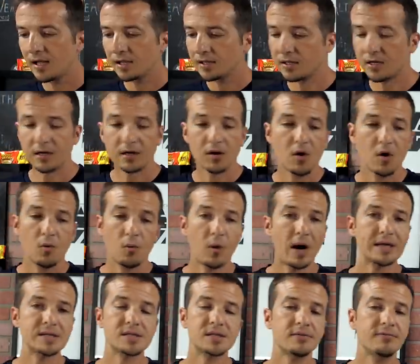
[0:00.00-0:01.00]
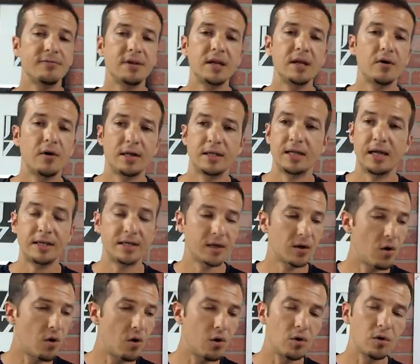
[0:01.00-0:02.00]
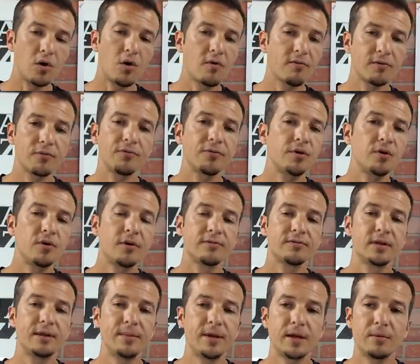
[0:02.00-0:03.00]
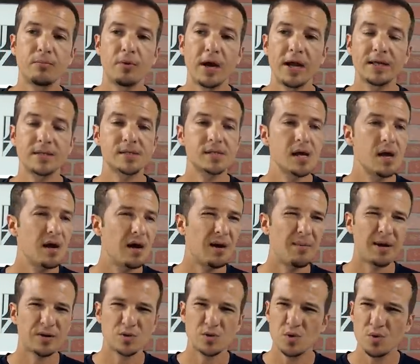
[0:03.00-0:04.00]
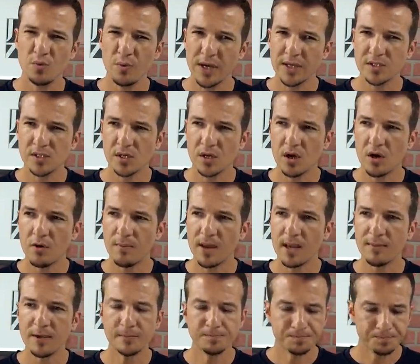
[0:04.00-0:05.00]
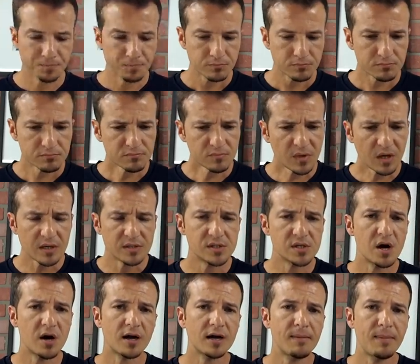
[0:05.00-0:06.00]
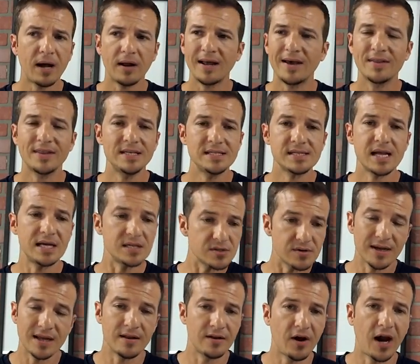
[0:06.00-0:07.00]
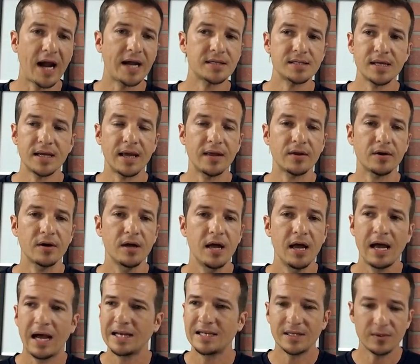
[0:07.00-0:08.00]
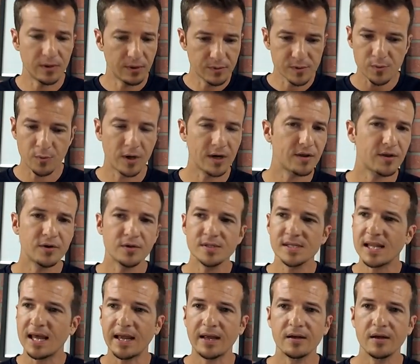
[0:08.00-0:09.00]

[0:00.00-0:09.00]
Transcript: Look, watch the video. I did a whole overview of Limited Brands about 2 weeks ago, maybe, talking about how these guys are getting their act together. It was one of those, like,